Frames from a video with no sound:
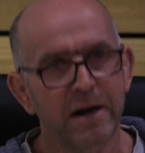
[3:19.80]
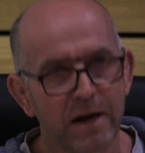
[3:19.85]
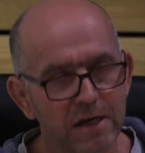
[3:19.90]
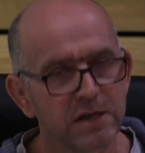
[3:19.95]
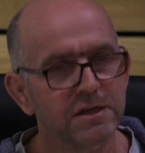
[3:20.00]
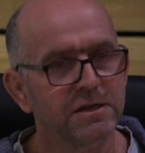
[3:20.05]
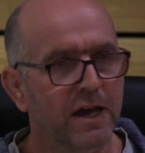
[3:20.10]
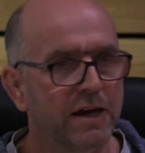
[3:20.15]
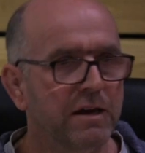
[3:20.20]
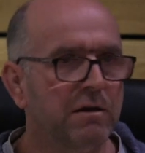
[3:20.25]

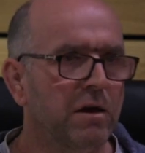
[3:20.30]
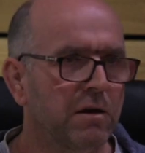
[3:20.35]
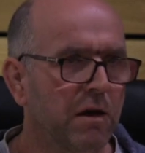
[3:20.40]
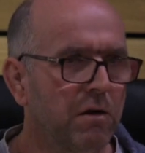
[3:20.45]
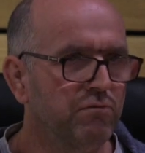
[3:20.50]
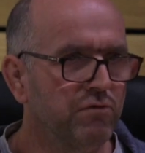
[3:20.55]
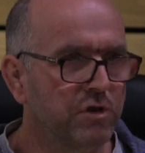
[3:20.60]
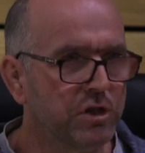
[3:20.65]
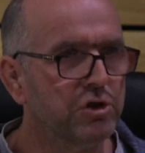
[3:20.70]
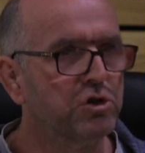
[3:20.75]
Unless they
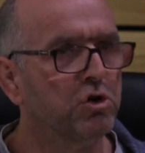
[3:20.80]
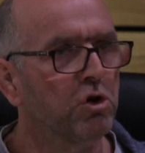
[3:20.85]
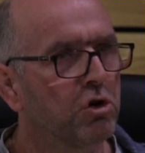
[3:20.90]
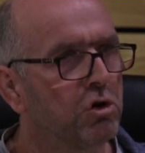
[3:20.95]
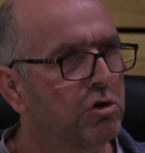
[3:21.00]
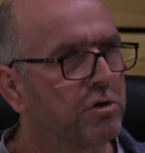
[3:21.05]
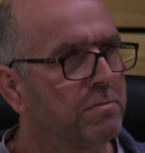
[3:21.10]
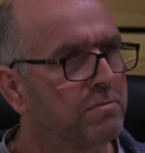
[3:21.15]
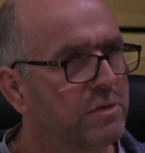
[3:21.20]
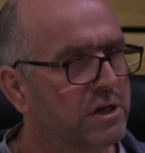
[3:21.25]

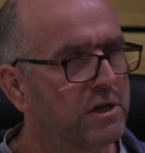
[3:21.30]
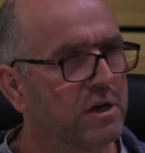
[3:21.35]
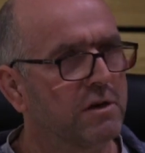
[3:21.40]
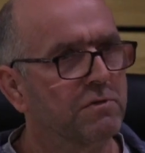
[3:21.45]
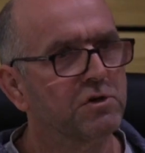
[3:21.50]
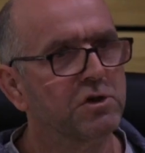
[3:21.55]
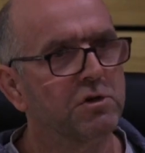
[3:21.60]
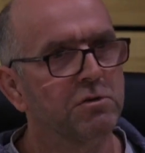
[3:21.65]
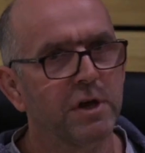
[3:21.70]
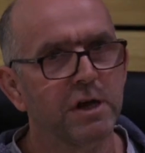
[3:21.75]
restore
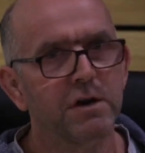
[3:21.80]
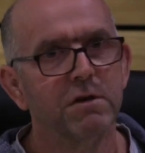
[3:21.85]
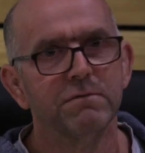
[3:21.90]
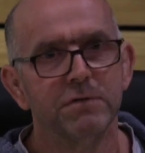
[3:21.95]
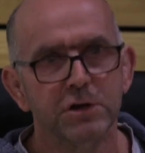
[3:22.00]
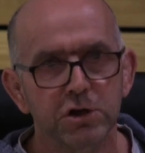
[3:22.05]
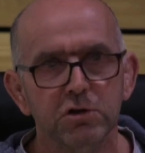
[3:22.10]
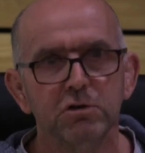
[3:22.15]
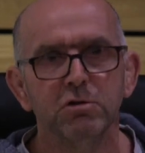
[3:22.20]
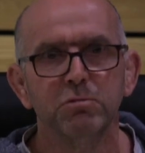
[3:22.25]
themselves to their
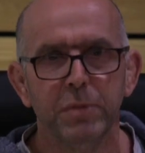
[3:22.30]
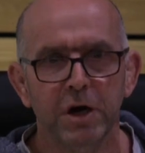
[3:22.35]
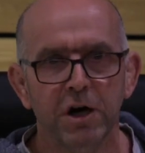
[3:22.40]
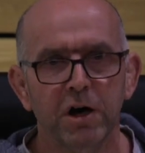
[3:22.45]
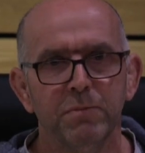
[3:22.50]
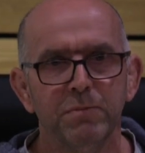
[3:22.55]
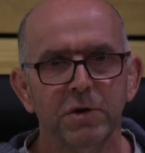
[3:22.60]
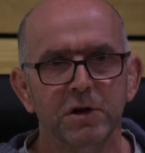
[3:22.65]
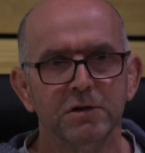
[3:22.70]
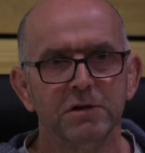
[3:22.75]
original
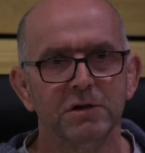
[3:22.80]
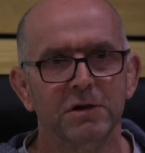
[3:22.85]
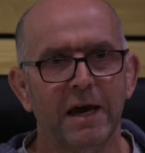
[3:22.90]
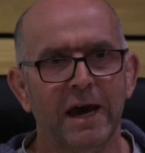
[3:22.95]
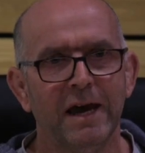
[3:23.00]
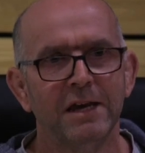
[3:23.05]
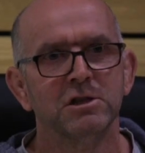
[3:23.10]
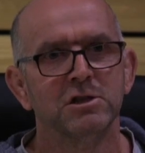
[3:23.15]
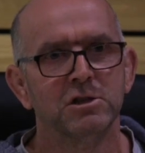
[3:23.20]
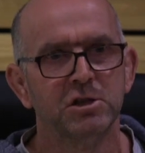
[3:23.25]
purpose
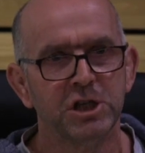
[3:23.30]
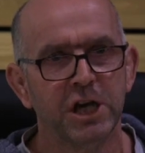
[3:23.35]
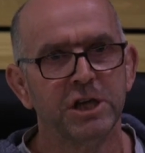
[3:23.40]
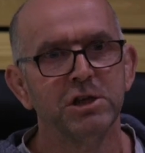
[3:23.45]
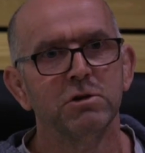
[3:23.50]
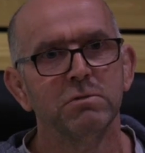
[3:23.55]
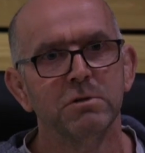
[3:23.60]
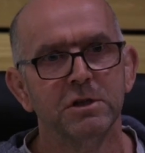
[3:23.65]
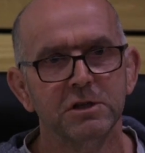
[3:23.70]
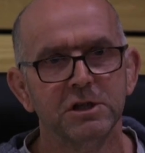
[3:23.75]
as
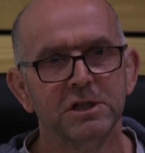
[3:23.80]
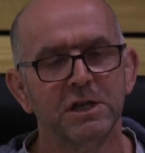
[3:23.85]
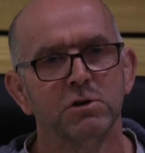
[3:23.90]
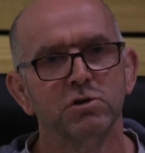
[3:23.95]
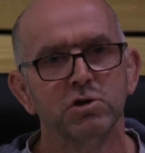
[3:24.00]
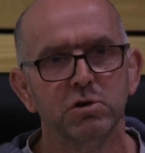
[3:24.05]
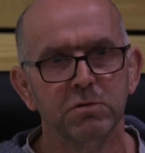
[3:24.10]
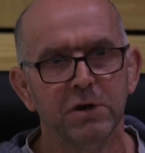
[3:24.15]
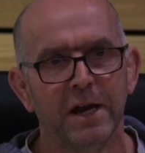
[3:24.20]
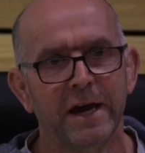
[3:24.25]
genuine
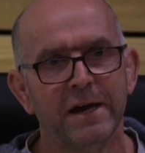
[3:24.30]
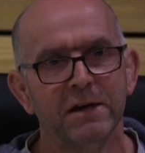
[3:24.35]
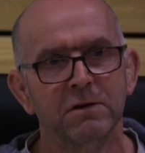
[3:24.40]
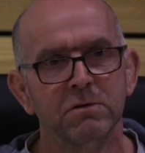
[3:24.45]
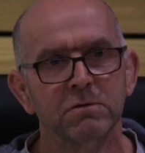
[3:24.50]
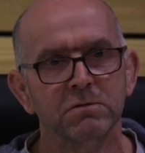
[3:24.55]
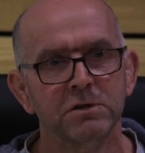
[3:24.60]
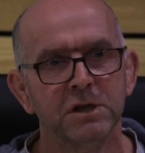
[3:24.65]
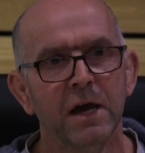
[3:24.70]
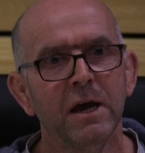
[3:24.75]
social
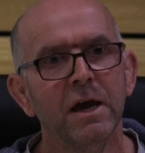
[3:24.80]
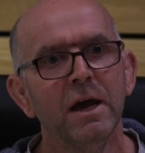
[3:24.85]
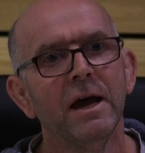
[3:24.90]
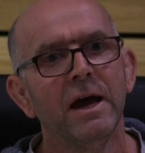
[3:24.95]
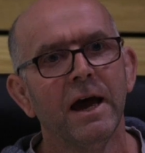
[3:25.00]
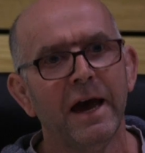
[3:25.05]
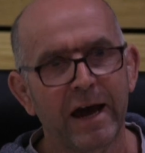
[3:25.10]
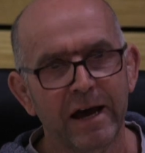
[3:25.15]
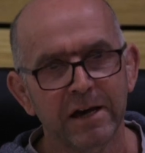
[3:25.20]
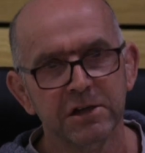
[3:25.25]
landlords,
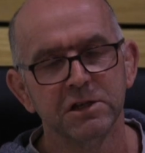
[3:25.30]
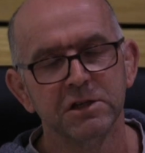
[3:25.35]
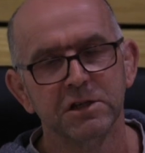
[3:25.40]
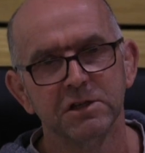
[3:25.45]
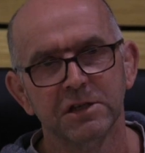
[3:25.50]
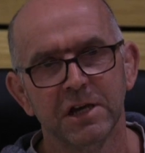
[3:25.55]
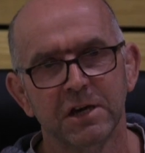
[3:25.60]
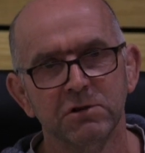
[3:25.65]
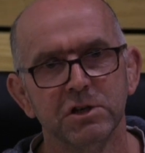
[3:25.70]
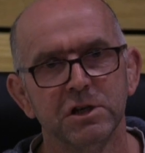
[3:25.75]
housing
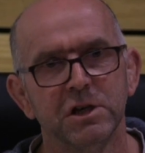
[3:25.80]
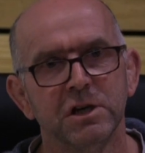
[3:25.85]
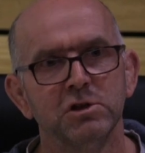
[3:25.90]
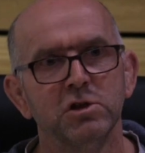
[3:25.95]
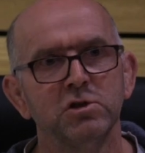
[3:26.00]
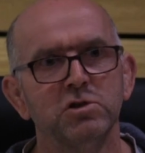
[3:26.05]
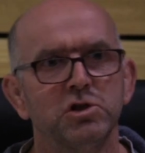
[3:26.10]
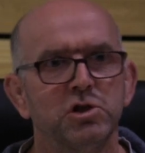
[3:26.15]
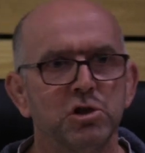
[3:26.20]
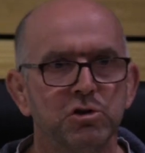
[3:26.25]

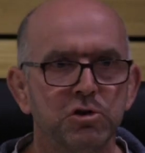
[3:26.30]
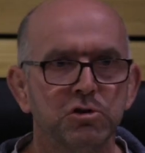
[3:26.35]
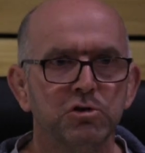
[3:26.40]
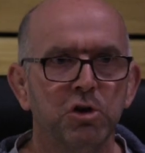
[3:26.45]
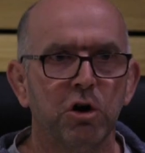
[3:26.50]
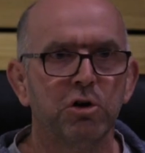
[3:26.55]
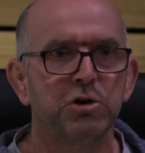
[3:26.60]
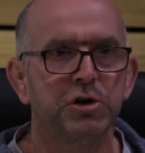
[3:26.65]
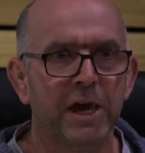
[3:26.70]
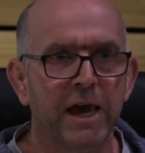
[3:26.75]
associations should
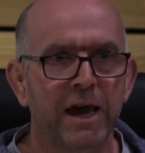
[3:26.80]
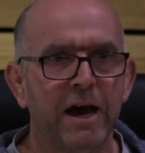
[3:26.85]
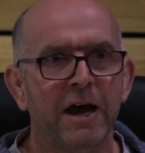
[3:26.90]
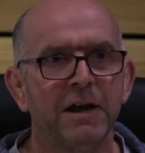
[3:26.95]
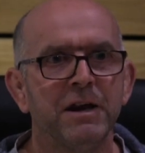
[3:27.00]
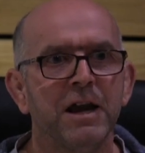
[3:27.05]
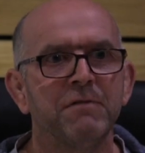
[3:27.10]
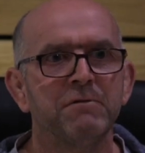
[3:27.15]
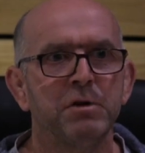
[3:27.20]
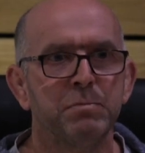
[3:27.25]
not get
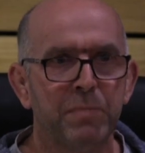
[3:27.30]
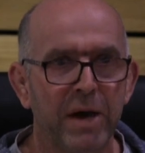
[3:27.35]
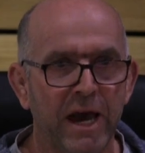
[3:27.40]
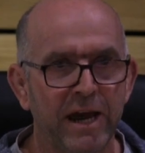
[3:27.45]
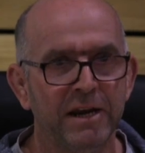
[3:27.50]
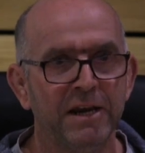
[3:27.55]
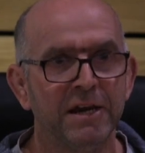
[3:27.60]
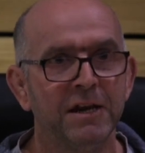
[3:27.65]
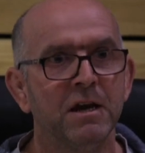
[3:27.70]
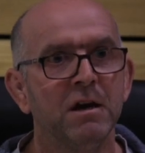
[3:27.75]
another
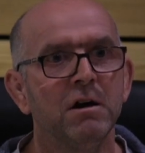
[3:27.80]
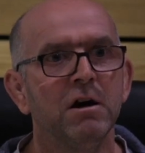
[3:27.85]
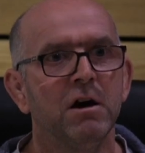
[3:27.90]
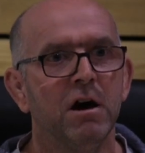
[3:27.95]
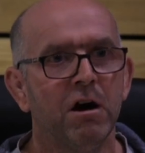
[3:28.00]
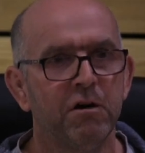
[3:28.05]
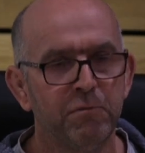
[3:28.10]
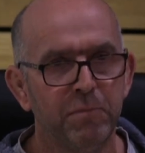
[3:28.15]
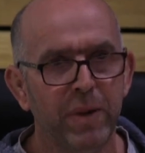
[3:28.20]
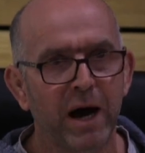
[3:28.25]
penny
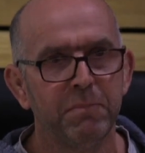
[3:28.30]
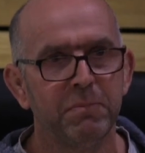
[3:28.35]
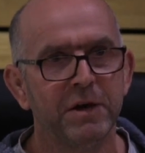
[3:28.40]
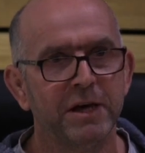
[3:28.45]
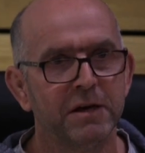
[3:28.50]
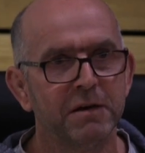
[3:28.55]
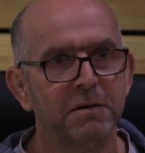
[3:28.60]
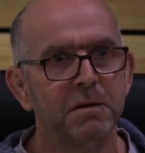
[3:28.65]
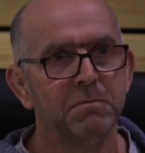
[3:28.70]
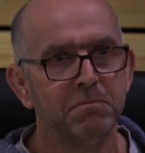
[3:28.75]
of
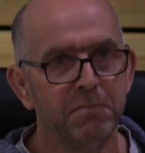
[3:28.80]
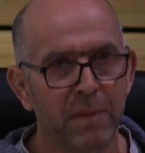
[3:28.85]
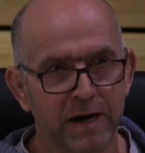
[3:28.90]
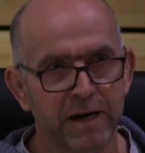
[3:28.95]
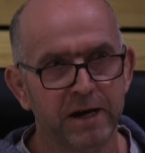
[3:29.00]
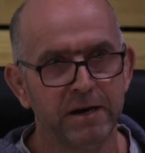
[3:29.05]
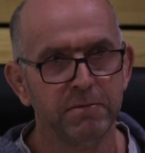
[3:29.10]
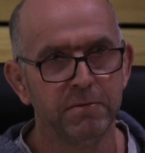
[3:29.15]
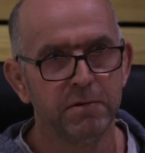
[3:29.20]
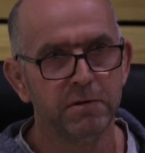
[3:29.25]
public
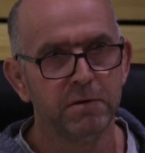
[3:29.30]
money.